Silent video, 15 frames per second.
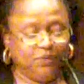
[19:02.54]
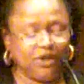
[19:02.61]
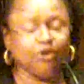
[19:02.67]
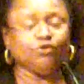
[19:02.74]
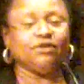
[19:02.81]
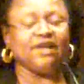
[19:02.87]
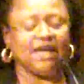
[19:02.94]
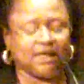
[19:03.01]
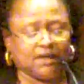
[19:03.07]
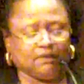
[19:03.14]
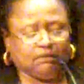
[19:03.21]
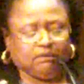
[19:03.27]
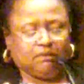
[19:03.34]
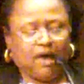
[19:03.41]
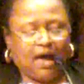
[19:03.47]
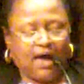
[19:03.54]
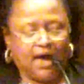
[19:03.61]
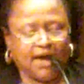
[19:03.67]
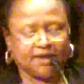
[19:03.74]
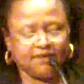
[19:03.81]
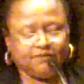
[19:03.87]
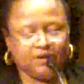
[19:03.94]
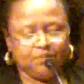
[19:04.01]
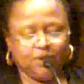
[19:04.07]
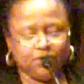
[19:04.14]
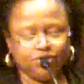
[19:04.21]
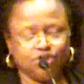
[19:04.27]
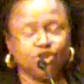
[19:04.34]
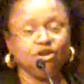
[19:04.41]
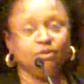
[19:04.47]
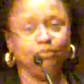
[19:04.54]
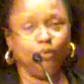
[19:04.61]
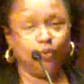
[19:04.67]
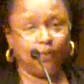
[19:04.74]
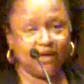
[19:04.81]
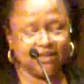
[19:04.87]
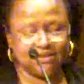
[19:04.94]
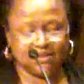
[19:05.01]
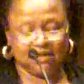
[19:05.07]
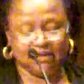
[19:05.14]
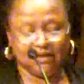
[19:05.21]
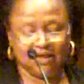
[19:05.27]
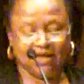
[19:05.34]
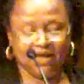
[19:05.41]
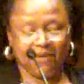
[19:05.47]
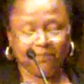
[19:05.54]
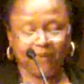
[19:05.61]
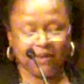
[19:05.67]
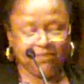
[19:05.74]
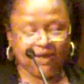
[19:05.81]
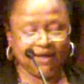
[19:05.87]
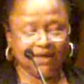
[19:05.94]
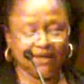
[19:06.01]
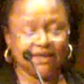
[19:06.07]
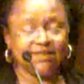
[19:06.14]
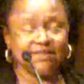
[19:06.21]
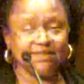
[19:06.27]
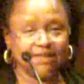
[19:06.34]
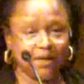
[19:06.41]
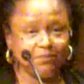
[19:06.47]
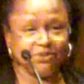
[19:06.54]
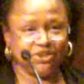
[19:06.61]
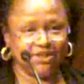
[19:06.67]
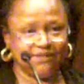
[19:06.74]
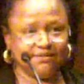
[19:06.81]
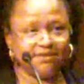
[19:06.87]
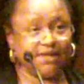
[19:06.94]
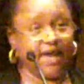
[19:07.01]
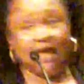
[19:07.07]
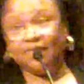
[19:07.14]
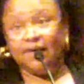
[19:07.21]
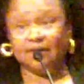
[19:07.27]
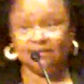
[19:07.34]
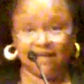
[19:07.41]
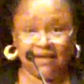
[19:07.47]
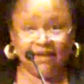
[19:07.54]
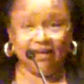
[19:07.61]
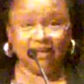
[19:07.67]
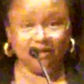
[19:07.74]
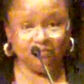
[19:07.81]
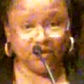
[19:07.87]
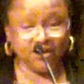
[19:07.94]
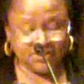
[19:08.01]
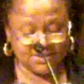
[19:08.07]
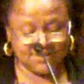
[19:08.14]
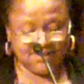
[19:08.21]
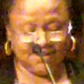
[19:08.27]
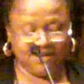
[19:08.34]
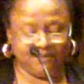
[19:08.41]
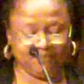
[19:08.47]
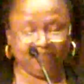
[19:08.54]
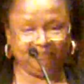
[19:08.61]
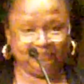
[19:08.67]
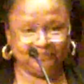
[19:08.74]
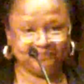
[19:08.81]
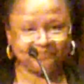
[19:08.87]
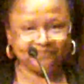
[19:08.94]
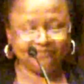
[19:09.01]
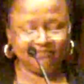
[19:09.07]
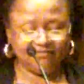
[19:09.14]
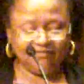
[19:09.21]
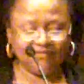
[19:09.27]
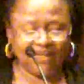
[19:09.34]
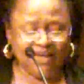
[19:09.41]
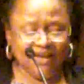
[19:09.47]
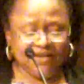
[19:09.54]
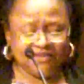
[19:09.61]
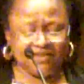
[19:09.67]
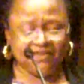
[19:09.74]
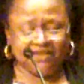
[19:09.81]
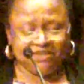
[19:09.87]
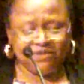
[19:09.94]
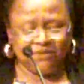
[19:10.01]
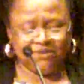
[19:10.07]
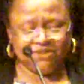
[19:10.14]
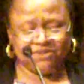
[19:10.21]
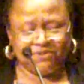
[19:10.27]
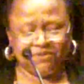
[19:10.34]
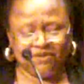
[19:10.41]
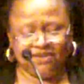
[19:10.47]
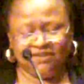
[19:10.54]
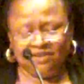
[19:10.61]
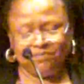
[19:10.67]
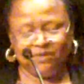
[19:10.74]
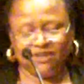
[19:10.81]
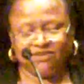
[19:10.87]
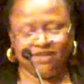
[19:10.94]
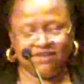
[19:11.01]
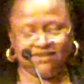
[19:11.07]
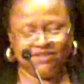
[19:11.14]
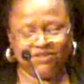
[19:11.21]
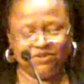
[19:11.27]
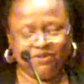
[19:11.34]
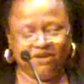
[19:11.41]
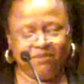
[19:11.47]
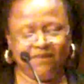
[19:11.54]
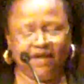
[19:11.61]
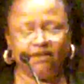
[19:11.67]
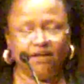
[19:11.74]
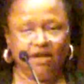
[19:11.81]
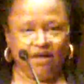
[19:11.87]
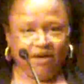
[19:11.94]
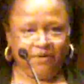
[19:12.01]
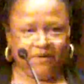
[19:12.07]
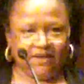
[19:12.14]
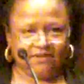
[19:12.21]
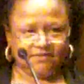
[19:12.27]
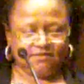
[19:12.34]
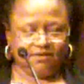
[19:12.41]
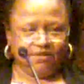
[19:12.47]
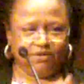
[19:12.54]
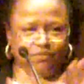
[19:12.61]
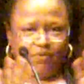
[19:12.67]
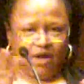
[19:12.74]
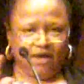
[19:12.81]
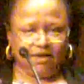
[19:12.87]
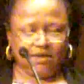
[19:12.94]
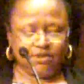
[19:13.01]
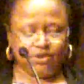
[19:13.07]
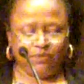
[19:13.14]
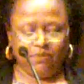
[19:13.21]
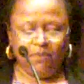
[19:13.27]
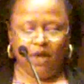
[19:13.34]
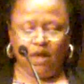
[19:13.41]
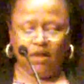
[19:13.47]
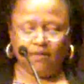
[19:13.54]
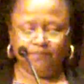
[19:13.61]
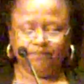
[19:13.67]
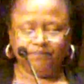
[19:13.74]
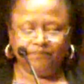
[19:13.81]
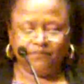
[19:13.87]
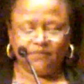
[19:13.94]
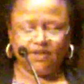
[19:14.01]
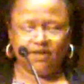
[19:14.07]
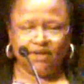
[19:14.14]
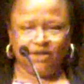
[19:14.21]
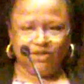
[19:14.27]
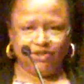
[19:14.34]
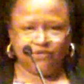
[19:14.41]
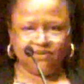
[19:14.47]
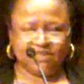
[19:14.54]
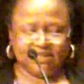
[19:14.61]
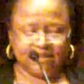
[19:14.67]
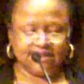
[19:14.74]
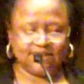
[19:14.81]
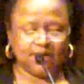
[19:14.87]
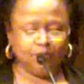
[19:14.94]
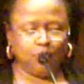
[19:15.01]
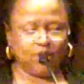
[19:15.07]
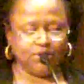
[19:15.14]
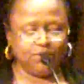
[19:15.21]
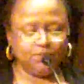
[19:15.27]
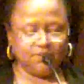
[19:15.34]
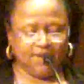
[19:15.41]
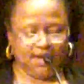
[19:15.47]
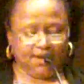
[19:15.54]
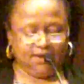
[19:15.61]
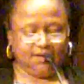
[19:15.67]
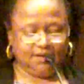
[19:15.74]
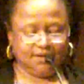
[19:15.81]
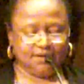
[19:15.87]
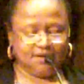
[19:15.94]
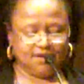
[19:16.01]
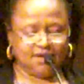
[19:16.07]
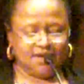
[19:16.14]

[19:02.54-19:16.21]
We create a lot of emotional poison by making assumptions and then taking it personally. So they told a story, the book tells a story about, okay, so you walk into a mall, you see someone you like,